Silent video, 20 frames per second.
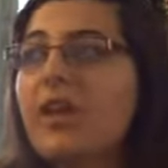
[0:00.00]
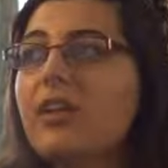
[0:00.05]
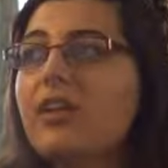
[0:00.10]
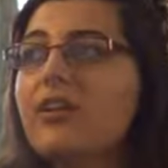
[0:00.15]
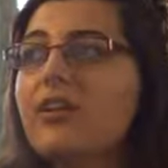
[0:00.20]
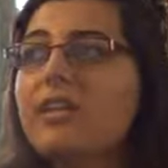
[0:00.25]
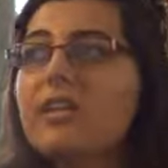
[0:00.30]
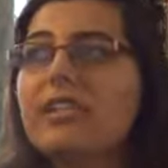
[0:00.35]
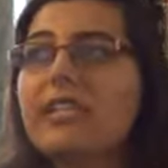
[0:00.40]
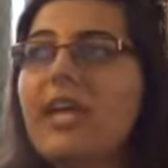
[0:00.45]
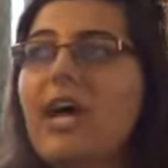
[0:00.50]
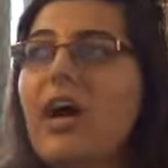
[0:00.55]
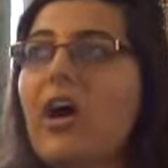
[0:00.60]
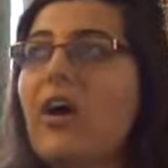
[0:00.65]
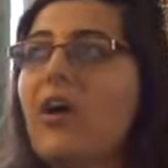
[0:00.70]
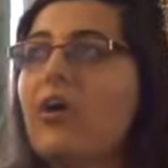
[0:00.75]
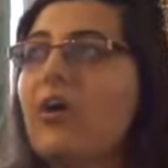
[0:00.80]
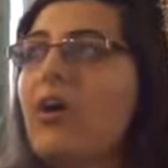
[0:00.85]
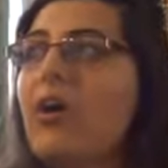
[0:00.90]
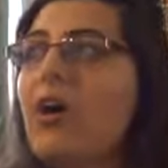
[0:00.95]
You can
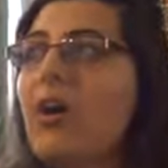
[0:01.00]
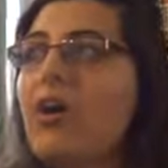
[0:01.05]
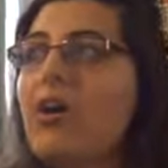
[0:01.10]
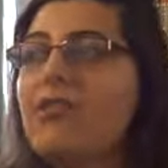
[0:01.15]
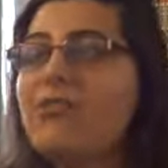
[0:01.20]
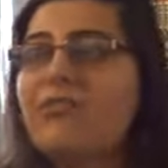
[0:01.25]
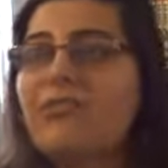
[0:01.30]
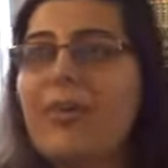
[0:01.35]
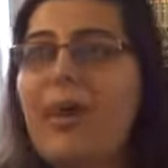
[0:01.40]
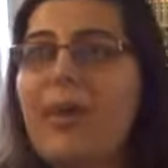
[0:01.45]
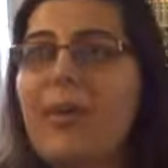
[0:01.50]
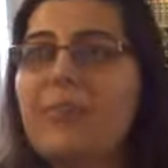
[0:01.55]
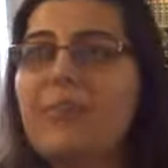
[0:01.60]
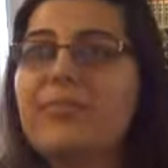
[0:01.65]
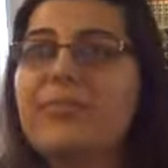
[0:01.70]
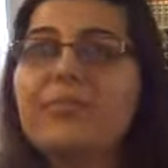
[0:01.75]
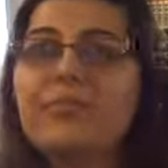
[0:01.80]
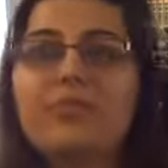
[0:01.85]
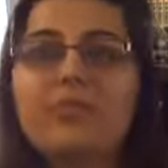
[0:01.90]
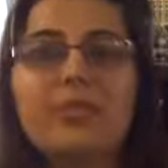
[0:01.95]
tell
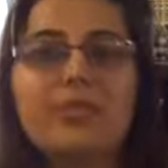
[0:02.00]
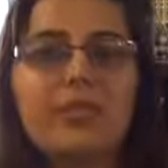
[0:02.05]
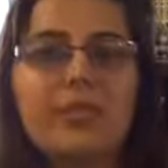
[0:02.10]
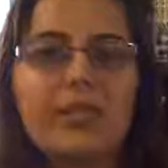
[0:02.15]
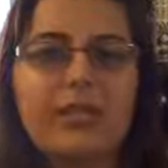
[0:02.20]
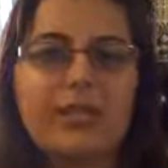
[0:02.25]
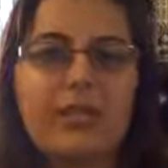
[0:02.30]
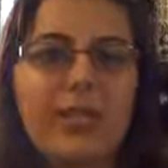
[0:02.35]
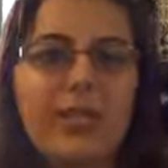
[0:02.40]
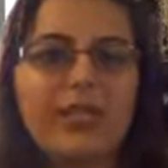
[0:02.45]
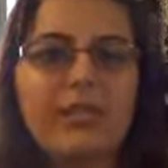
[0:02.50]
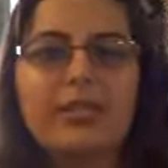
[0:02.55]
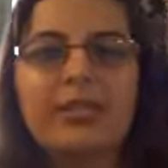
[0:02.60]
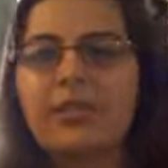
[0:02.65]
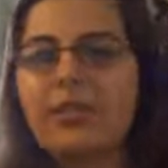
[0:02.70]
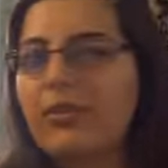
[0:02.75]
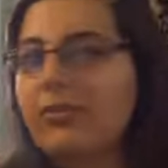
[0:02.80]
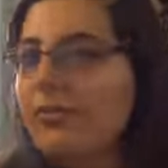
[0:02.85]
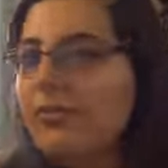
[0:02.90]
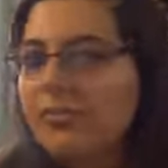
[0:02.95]
from, do they like
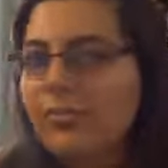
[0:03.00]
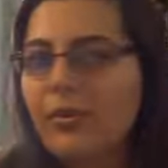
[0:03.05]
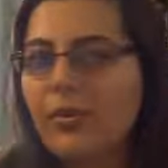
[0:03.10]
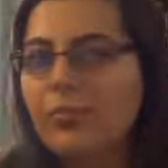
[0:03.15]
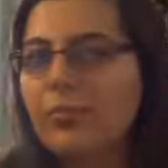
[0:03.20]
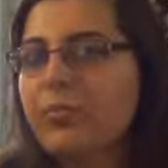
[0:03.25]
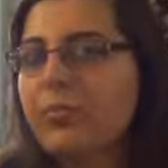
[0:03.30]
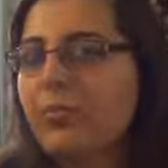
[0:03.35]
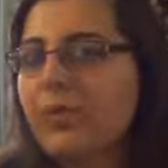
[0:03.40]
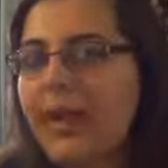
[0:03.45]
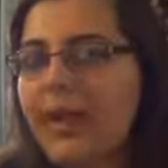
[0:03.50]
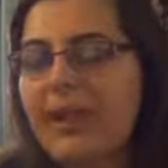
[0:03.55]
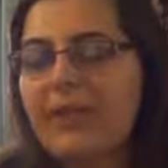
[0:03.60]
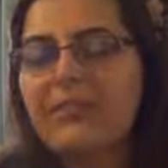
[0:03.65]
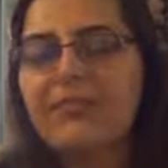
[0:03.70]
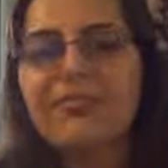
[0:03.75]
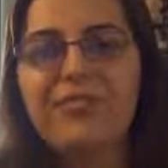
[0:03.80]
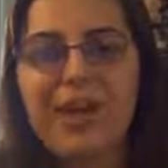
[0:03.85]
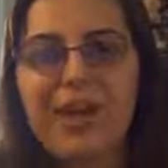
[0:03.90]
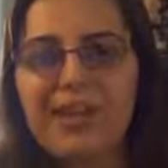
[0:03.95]
youthful,
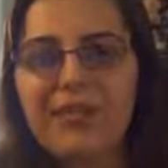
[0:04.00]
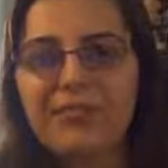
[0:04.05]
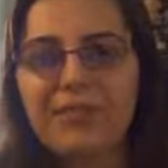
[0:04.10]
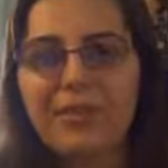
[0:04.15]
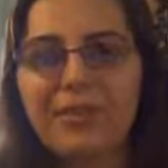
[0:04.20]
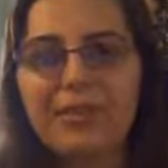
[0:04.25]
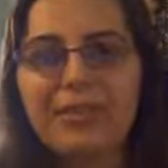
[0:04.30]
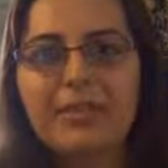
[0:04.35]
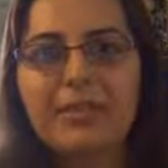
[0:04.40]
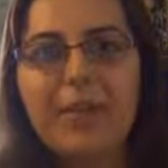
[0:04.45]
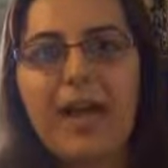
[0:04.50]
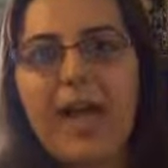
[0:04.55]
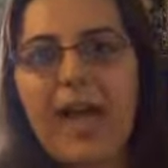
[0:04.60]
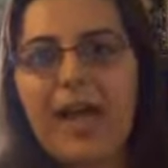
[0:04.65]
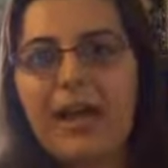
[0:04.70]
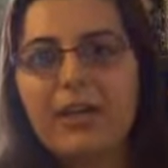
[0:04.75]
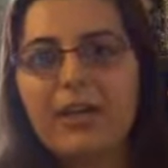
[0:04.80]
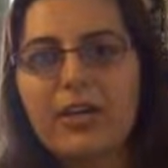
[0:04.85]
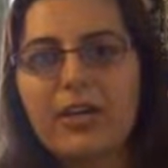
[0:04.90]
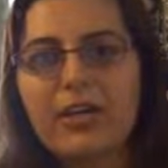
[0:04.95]
bright, vibrant
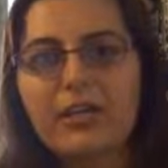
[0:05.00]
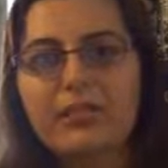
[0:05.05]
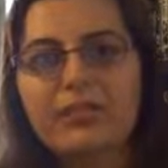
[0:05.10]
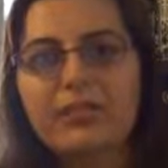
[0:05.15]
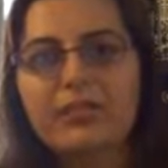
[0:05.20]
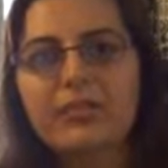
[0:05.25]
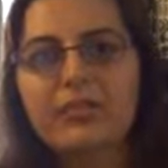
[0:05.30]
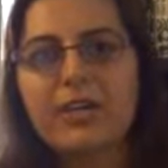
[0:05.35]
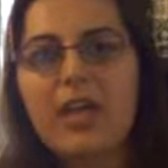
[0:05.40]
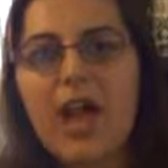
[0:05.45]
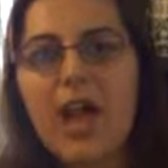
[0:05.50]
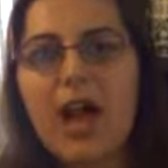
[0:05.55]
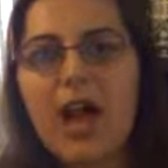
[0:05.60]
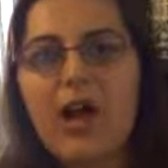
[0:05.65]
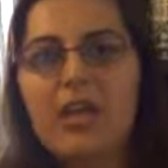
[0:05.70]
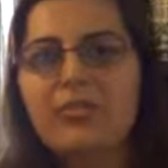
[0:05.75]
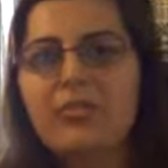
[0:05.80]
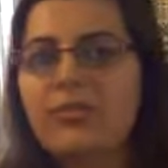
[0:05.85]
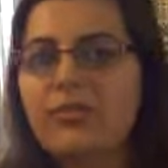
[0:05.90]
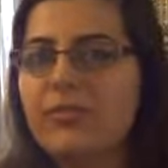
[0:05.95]
patterns?
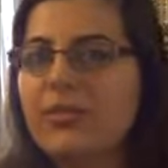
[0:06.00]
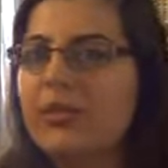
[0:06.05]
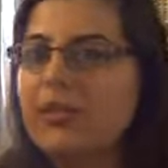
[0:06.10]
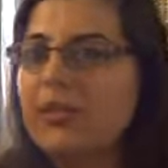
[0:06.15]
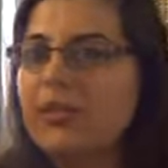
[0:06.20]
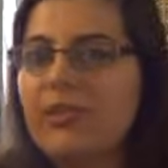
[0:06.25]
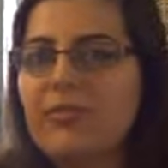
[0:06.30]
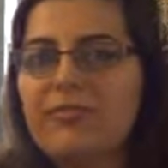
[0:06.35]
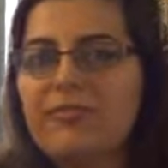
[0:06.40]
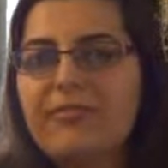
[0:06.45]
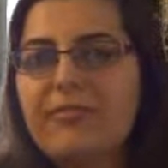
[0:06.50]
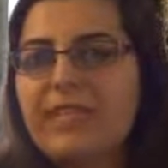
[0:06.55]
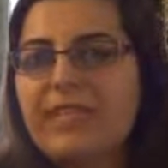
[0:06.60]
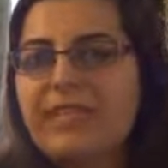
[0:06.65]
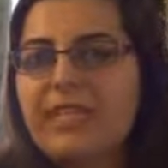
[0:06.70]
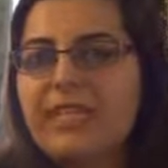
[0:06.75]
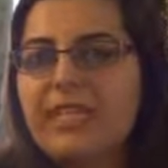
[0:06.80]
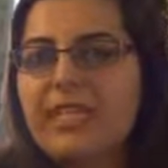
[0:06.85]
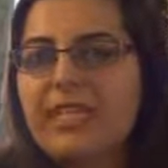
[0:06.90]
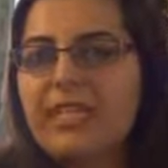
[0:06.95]
Do they love
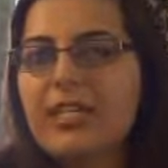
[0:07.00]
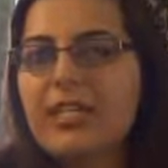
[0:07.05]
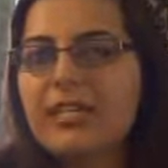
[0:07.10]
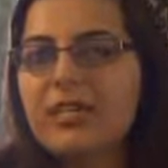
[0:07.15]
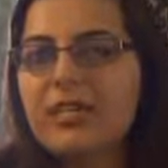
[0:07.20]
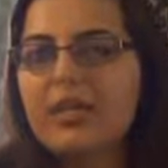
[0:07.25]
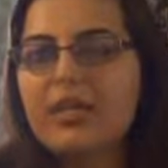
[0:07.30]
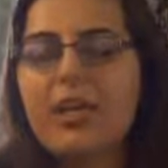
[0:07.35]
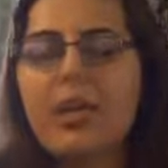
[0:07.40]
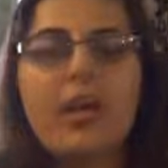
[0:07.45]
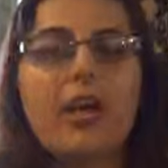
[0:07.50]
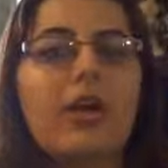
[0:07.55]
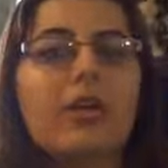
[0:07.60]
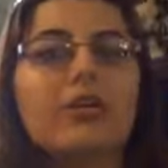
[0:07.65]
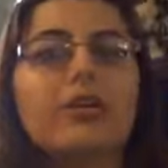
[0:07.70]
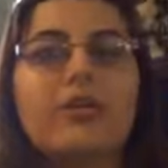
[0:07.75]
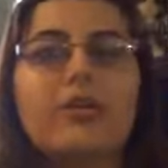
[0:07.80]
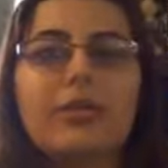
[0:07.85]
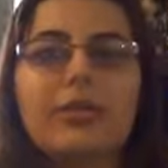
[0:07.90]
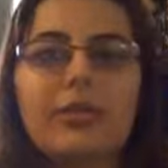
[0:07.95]
vintage?
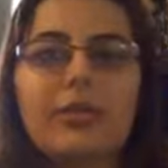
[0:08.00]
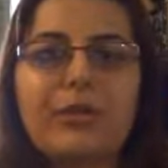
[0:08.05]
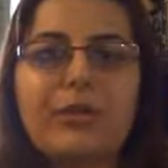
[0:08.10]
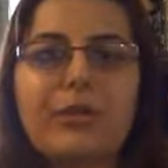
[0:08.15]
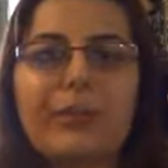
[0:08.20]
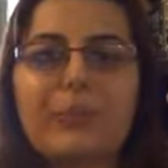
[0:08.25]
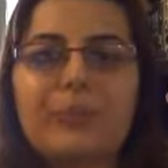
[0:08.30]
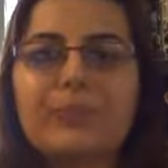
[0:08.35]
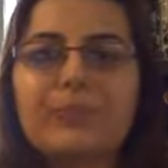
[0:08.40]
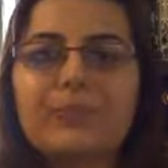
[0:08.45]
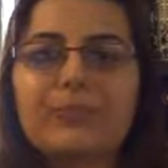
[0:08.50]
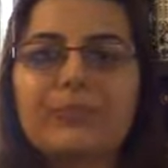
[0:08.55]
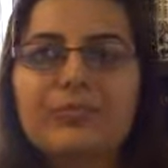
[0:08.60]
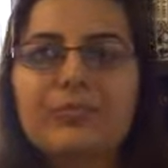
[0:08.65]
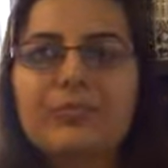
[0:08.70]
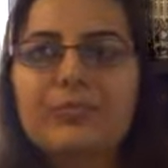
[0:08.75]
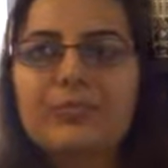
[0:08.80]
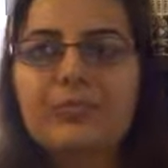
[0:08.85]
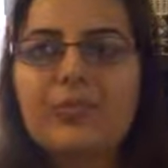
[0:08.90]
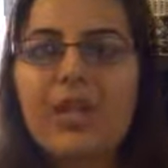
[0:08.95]
You know,
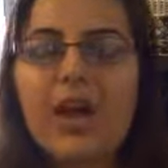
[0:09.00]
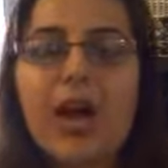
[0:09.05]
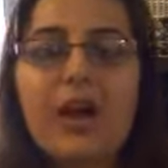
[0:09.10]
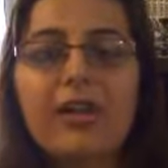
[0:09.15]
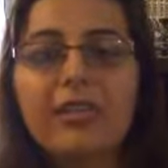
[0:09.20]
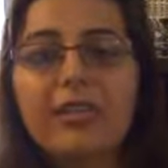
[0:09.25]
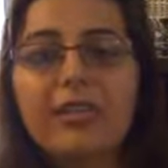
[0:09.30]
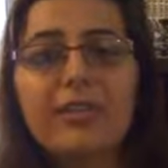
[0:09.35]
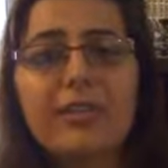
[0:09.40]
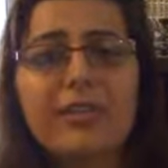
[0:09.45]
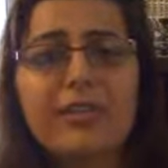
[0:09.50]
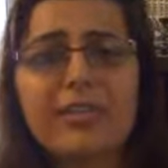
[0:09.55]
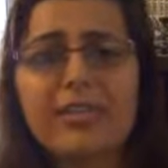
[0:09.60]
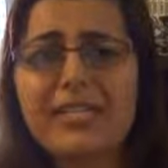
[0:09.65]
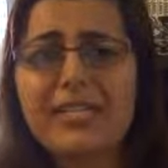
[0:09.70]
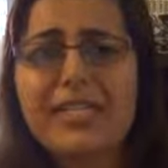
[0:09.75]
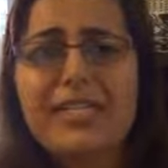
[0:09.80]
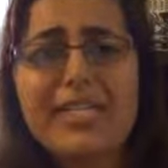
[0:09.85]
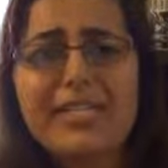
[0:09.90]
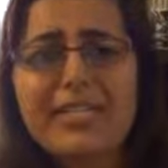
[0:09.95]
Are they going
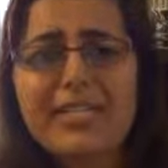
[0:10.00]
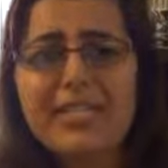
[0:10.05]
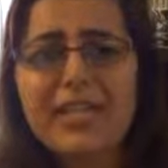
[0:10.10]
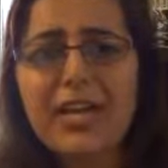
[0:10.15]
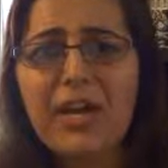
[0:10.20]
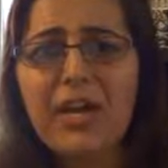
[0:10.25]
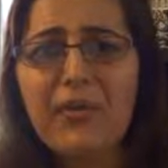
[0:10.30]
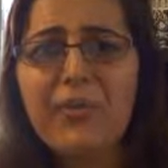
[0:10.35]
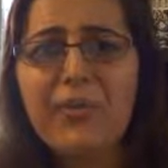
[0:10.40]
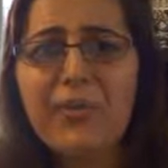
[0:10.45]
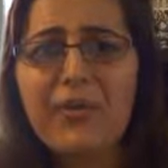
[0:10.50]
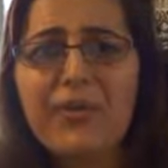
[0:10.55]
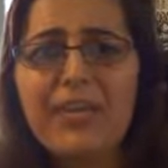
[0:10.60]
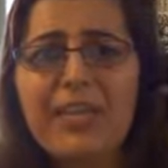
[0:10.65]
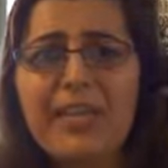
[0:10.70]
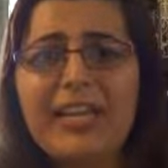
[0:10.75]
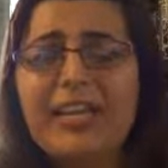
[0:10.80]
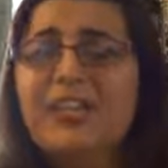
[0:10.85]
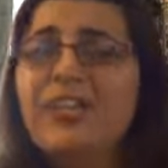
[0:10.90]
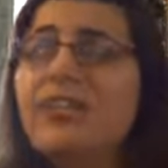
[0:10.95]
to tea
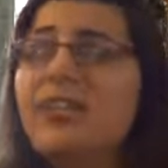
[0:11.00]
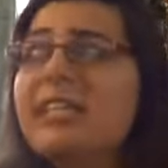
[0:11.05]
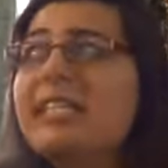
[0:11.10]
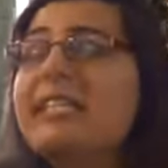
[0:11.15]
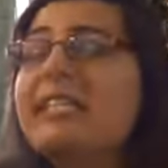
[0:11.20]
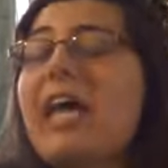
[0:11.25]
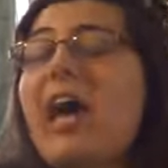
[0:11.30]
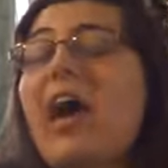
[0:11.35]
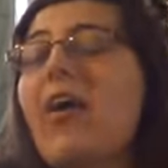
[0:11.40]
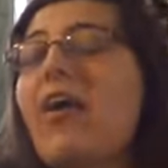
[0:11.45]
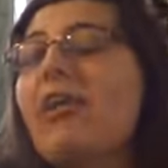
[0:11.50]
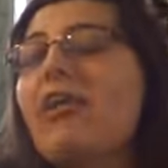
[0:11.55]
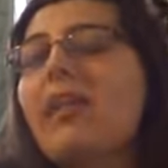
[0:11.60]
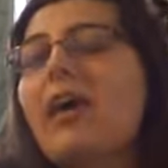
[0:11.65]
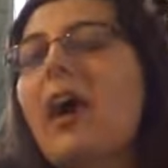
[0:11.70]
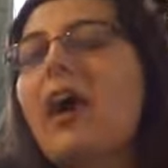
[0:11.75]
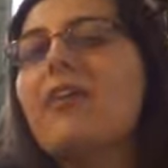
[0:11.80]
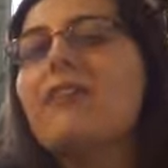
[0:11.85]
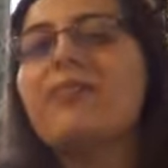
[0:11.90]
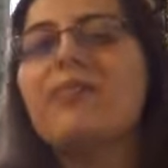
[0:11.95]
ceremony? You can tell a
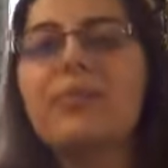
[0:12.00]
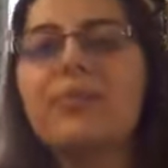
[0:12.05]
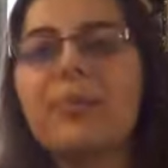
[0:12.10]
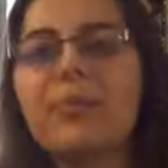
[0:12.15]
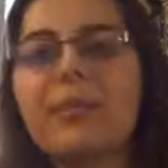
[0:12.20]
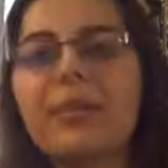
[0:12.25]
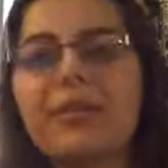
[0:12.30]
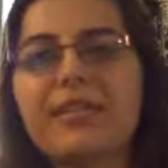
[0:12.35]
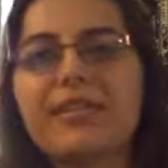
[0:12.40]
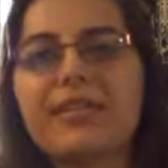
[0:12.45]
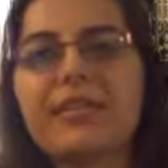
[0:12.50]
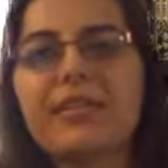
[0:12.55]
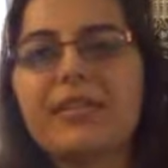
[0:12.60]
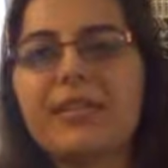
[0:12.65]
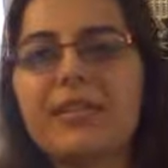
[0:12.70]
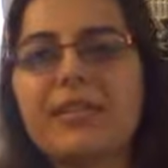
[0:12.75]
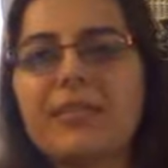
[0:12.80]
lot from a person's